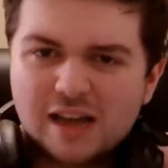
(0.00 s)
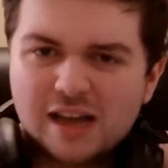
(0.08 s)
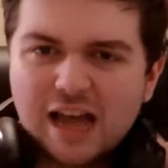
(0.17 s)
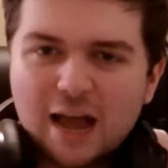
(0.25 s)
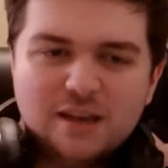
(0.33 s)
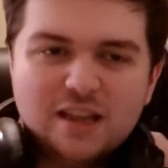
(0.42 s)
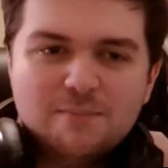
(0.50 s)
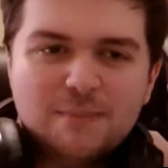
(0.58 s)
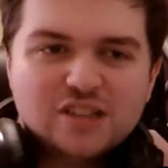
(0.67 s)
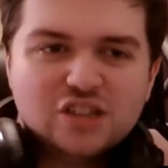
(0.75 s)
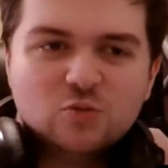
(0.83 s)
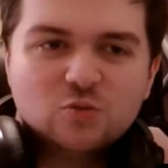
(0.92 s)
I mean,
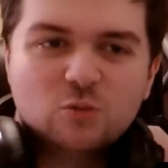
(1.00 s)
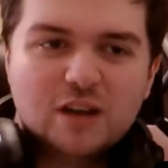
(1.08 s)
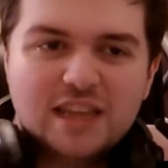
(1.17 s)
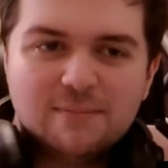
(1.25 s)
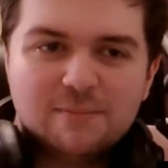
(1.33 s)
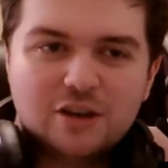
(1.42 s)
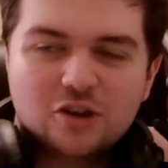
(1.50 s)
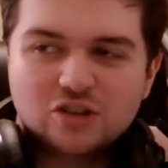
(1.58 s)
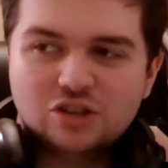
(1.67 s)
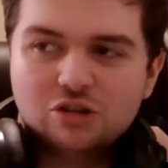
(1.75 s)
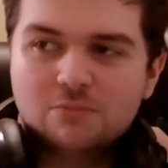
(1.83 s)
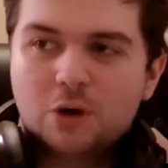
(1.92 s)
imagine winning because
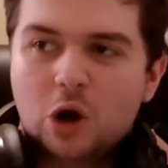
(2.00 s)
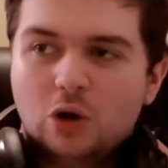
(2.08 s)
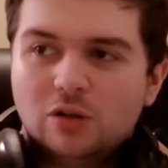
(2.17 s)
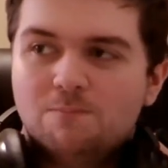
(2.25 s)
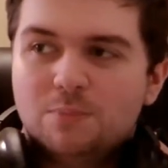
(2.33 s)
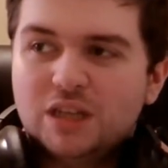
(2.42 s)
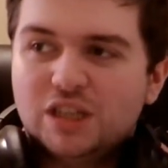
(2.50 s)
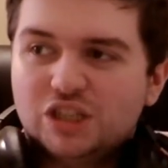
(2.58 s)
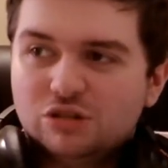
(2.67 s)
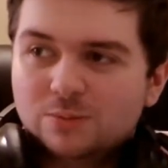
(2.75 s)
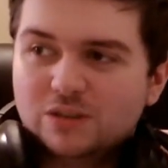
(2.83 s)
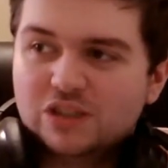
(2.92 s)
your opponent beats you
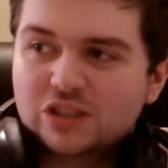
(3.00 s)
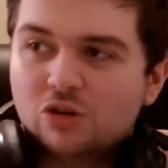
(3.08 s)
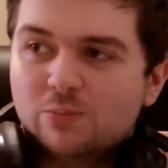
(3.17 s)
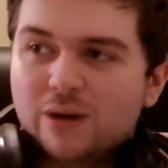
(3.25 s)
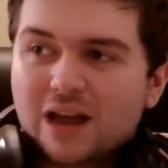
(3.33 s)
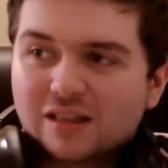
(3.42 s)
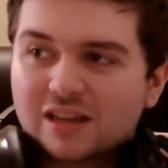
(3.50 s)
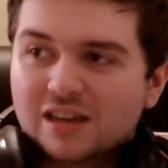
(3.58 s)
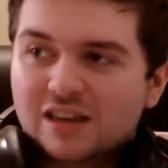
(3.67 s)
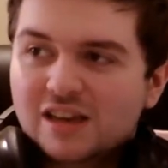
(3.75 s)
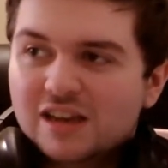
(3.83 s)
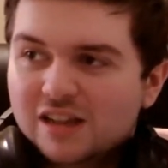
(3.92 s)
up so badly
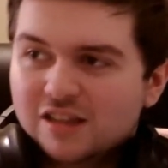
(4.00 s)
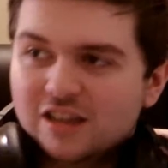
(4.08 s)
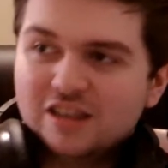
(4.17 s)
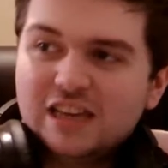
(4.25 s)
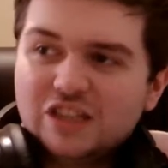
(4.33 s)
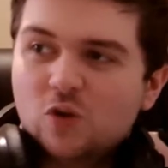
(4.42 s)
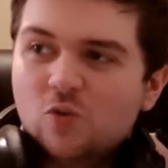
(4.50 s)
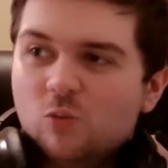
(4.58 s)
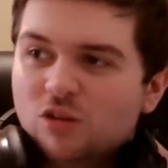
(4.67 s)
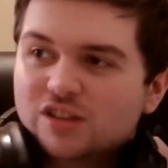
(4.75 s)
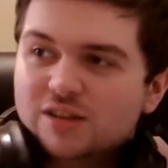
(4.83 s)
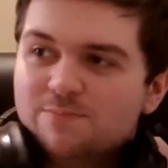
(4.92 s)
that they don't
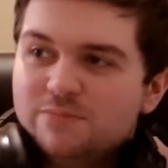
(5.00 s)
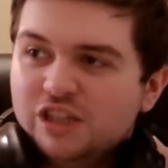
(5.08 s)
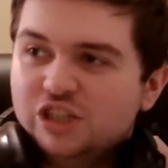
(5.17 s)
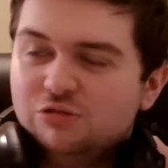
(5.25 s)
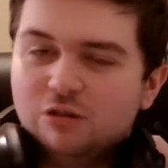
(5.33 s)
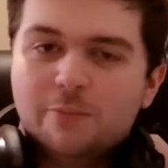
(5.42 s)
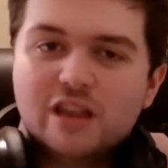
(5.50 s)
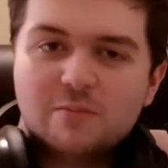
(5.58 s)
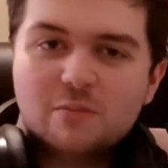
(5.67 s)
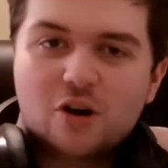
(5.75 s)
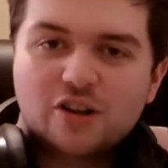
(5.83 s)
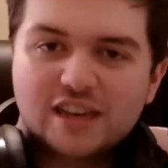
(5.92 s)
want to beat you up
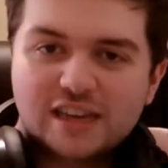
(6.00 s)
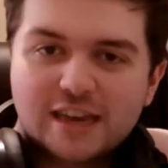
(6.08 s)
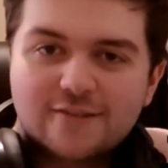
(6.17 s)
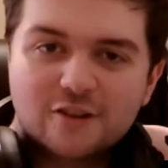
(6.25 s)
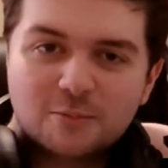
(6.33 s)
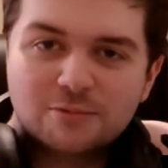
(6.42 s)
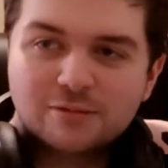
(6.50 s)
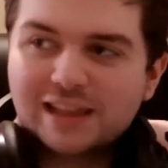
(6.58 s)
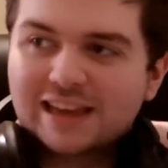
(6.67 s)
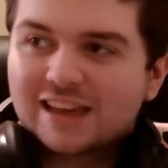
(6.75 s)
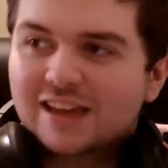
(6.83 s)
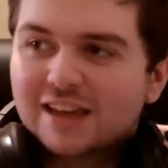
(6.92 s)
anymore and they give up.
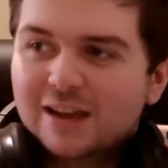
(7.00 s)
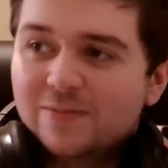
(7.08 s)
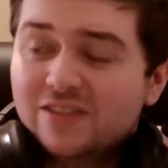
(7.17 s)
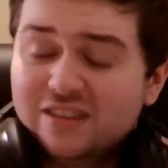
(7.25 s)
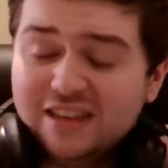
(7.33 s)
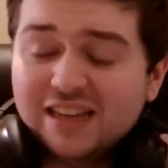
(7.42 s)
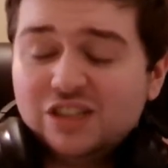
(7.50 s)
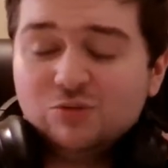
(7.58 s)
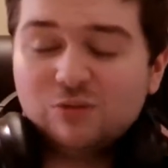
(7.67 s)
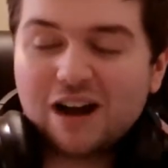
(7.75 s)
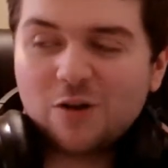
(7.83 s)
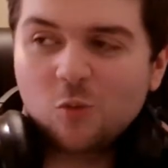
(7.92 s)
Like, yes, you
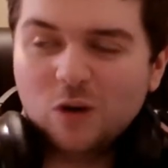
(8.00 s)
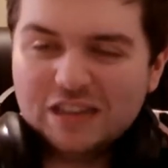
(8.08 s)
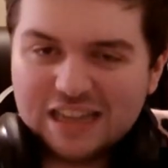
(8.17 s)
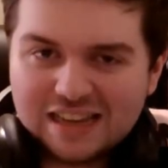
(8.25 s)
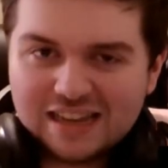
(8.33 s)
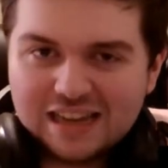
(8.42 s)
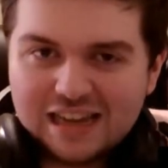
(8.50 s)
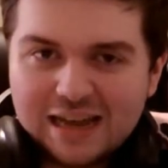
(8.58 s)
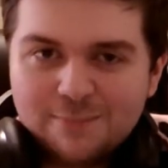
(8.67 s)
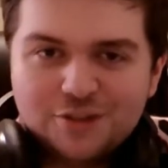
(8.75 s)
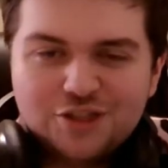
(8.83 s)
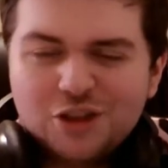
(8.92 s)
are winning,
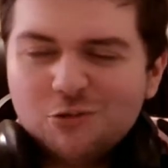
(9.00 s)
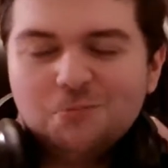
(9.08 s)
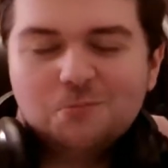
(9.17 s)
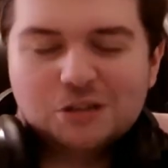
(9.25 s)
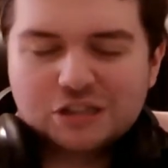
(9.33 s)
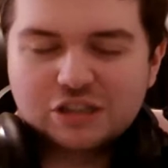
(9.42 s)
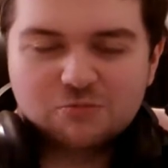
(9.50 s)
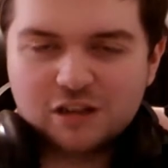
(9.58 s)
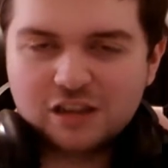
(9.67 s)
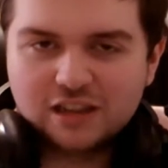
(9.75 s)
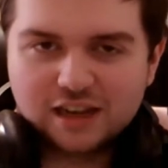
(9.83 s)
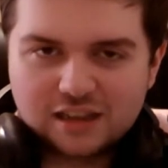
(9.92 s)
but no one wants to win
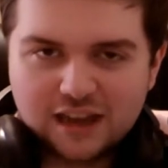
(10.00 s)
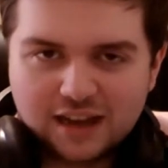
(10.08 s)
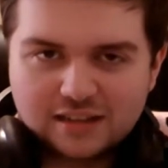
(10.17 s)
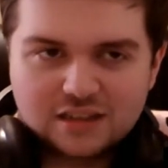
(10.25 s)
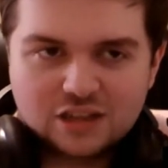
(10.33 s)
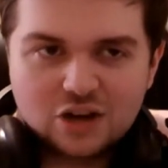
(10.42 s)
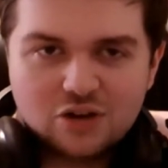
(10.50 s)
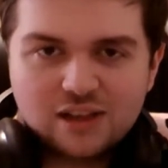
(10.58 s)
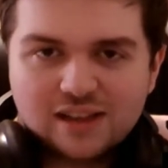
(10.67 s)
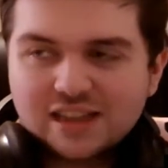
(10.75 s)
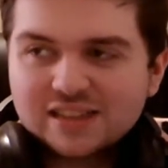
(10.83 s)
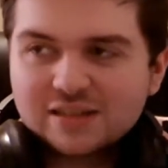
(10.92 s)
like that. You know, like,
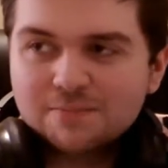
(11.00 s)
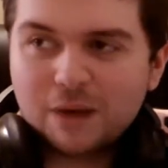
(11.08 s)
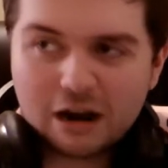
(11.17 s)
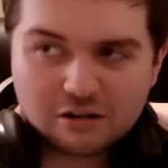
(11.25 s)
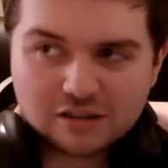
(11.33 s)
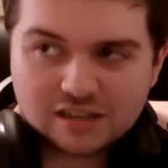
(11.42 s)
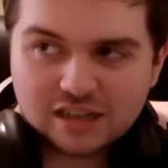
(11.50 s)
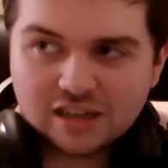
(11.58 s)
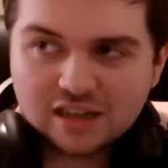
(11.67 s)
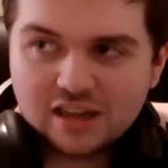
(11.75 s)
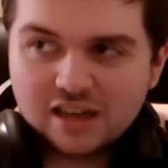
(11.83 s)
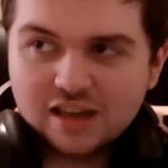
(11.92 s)
that's embarrassing.
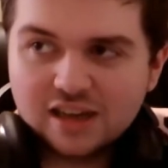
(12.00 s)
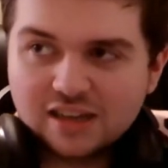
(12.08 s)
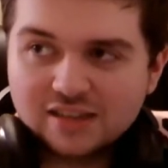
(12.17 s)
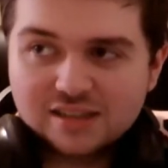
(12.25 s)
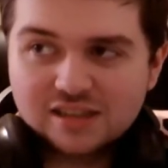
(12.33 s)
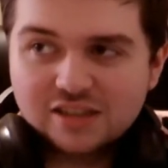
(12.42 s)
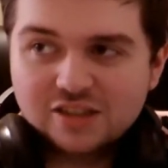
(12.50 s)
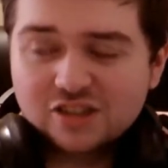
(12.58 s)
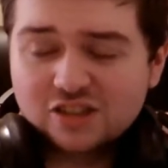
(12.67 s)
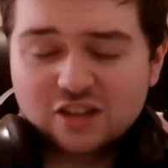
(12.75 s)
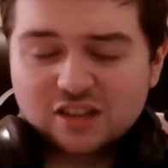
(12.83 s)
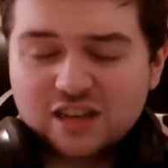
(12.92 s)
It's just
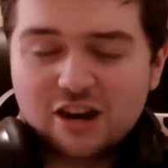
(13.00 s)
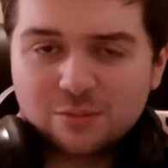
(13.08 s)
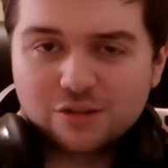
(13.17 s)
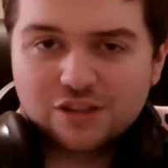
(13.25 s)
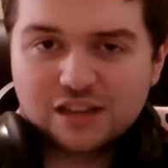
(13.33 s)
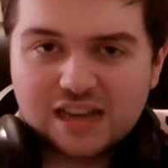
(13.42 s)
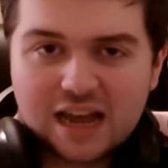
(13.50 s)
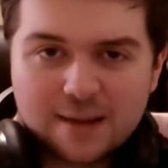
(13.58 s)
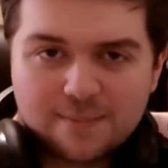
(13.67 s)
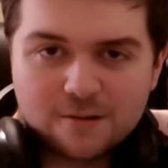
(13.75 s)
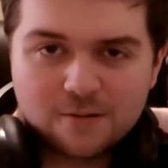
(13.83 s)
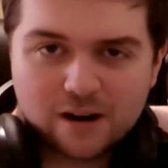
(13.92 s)
a terrible thing to
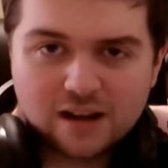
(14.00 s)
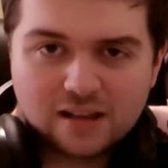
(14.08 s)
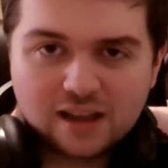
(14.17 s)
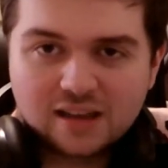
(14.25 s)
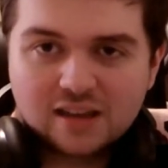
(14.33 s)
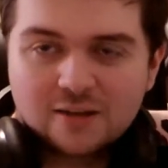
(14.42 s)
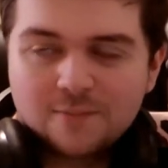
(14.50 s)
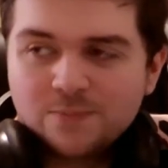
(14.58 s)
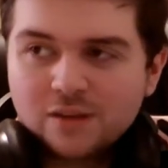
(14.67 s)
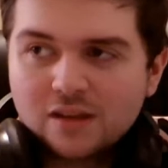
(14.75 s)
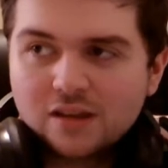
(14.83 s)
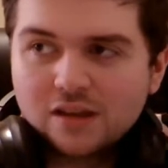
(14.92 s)
happen, right? Like,
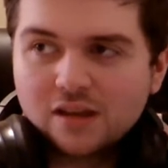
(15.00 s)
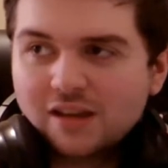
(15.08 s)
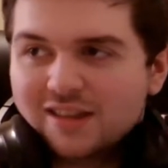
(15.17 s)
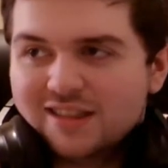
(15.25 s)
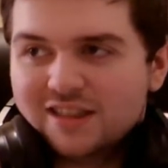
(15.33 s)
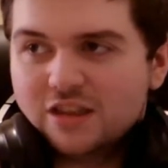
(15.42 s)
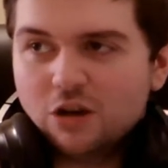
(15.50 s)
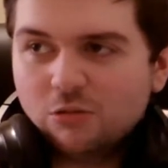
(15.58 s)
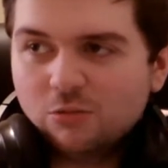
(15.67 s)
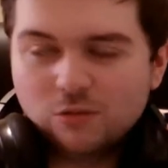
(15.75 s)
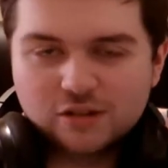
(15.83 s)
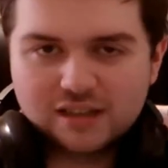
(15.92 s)
no one
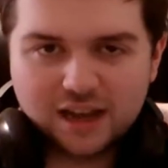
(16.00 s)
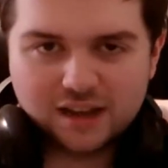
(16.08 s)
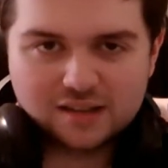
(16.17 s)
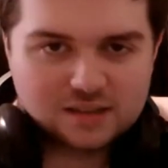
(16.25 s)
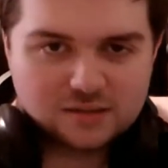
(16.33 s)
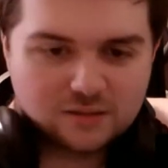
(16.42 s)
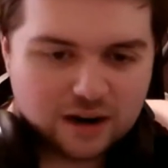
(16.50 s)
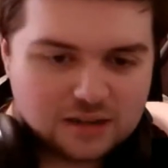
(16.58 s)
wants that, right?